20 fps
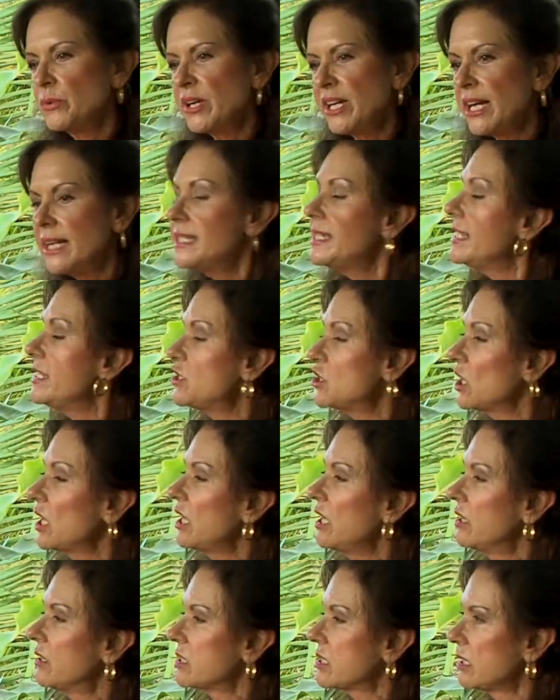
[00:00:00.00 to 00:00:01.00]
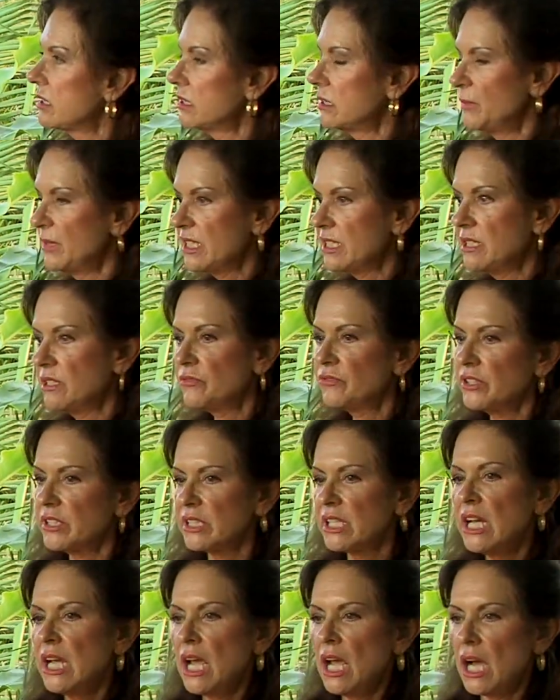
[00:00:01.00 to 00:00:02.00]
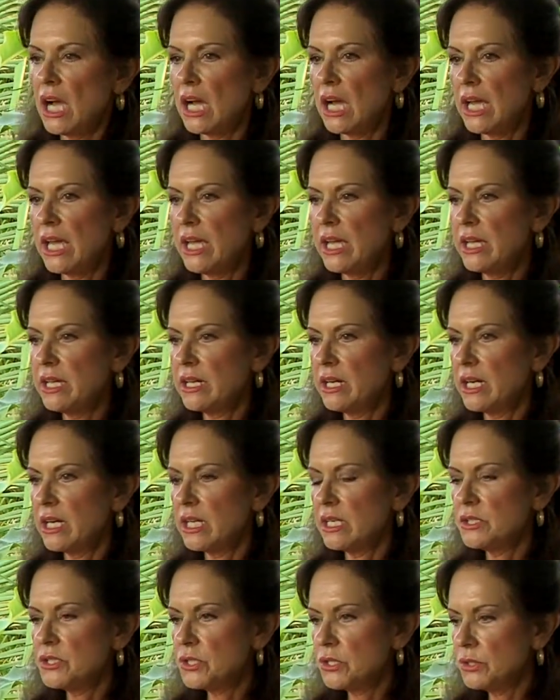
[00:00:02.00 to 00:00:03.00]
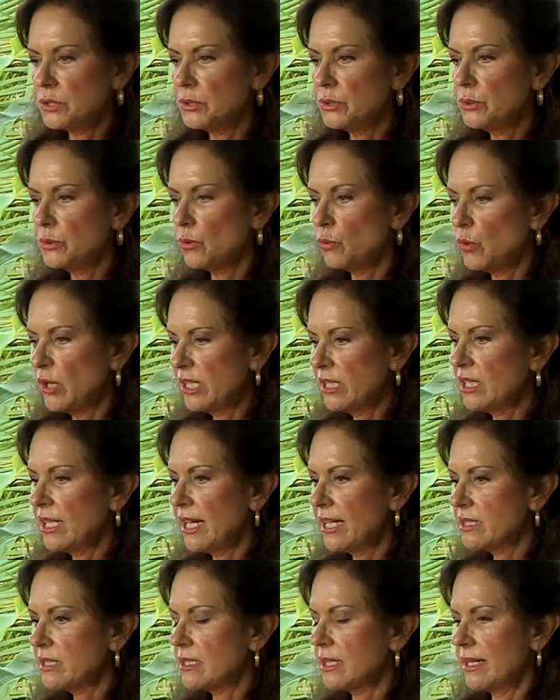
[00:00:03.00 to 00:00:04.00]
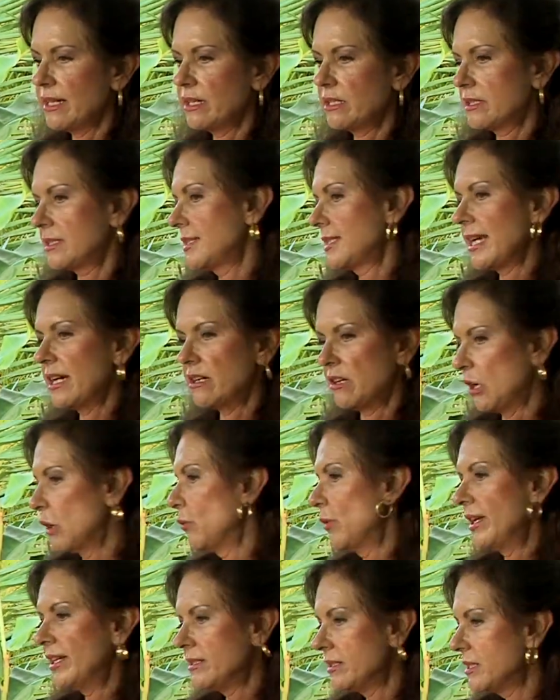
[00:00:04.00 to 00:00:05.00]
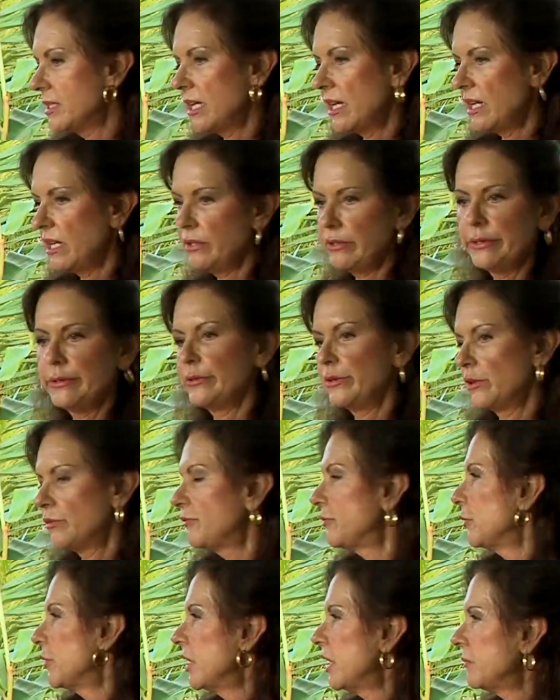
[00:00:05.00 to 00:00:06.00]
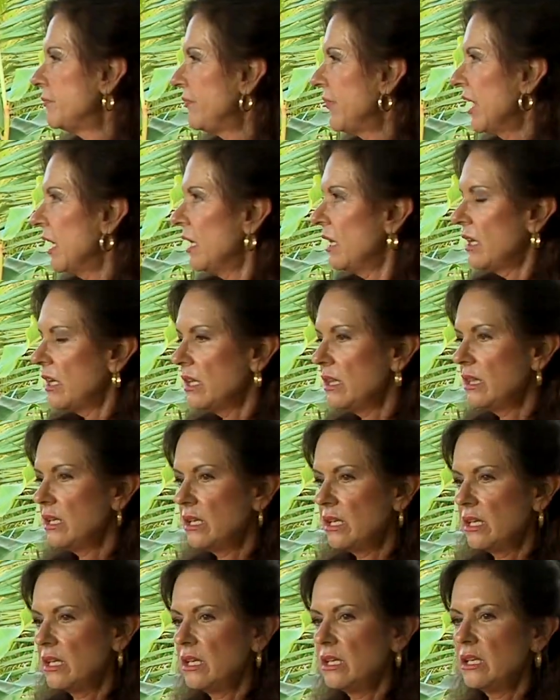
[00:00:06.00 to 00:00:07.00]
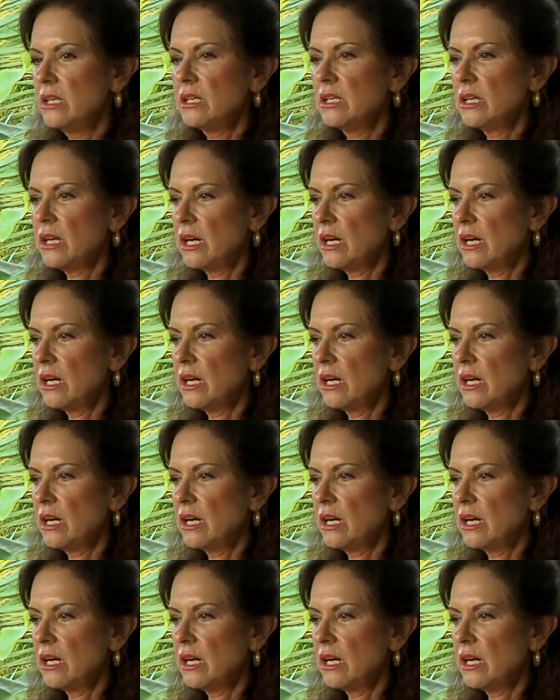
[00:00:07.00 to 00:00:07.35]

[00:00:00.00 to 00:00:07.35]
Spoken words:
way I teach it here is a little bit different. I do one class, like say on a Wednesday, noon to 4. And then